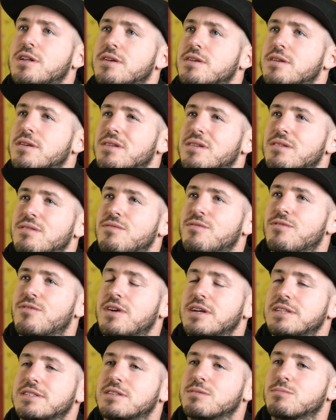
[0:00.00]
to
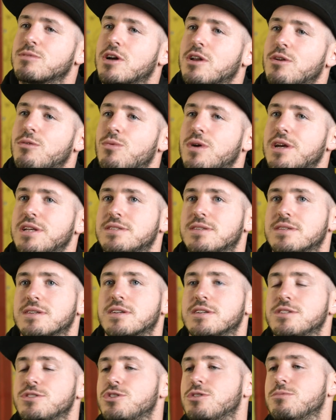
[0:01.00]
find some kind of way to
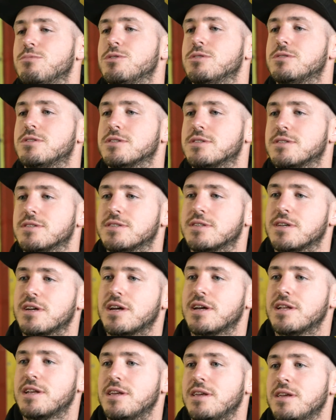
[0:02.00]
contribute to
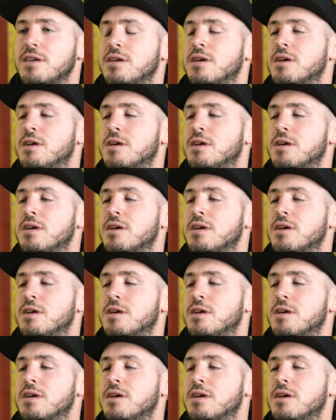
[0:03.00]
society.